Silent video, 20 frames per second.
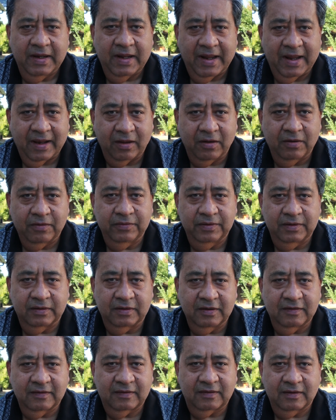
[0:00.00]
Along with
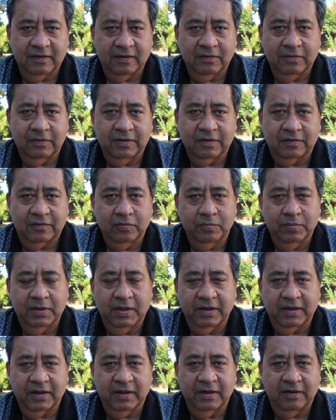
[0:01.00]
this, it could be
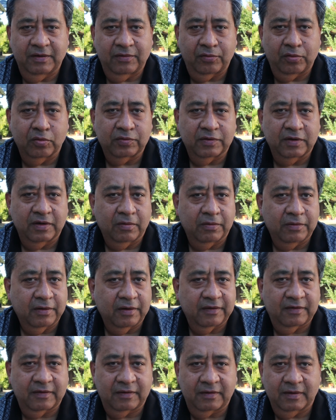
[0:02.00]
like a Trojan
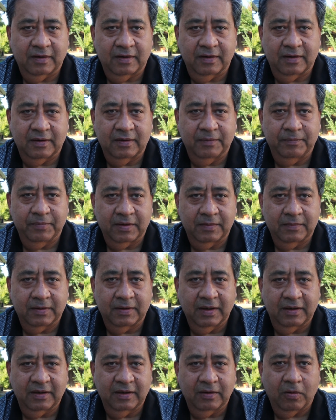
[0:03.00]
horse,
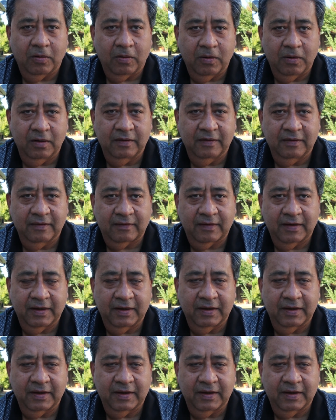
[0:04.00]
getting all this